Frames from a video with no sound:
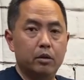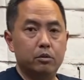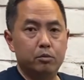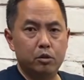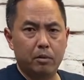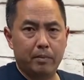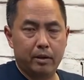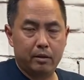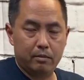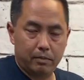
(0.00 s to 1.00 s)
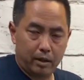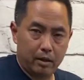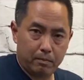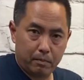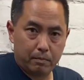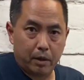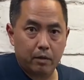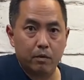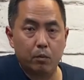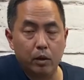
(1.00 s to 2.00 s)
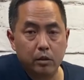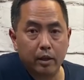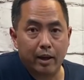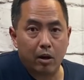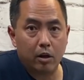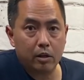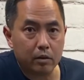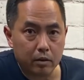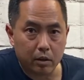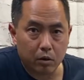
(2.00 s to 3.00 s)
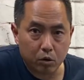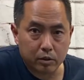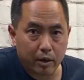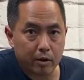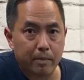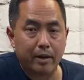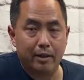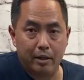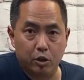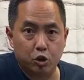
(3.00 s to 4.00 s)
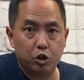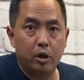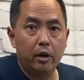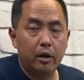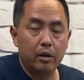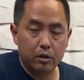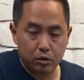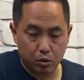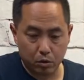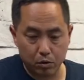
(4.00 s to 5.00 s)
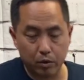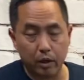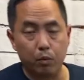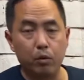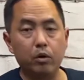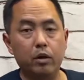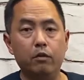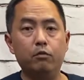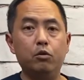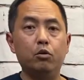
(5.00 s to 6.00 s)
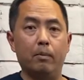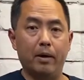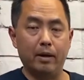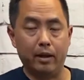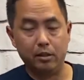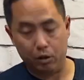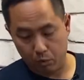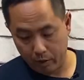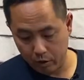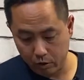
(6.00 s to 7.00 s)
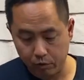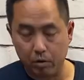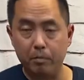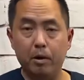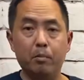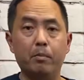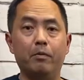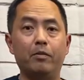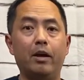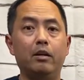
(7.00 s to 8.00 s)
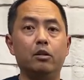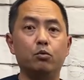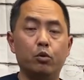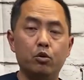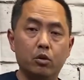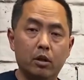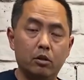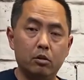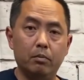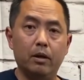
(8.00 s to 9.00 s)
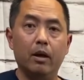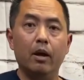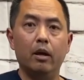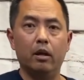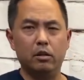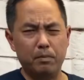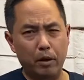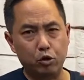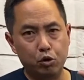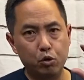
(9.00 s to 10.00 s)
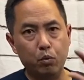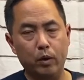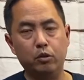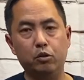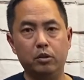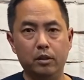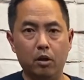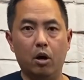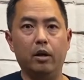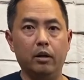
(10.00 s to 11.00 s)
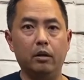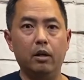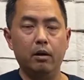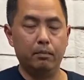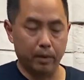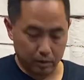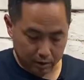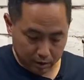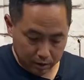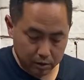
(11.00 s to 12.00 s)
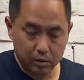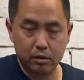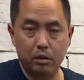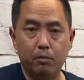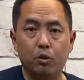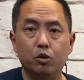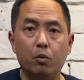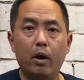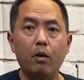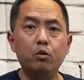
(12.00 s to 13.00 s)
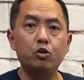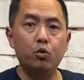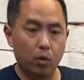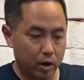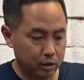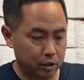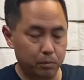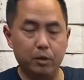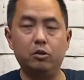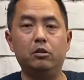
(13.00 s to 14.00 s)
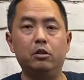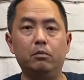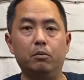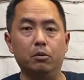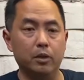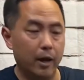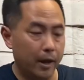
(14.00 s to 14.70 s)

It's used at my hip. But even once I get on it, it goes down about 1 inch. So it will give you about, like I said, 3 inches for the minimum. If that is where you need it to be, it's about 2 once you sit on it. But these seat posts, so why would you want a suspension seat post?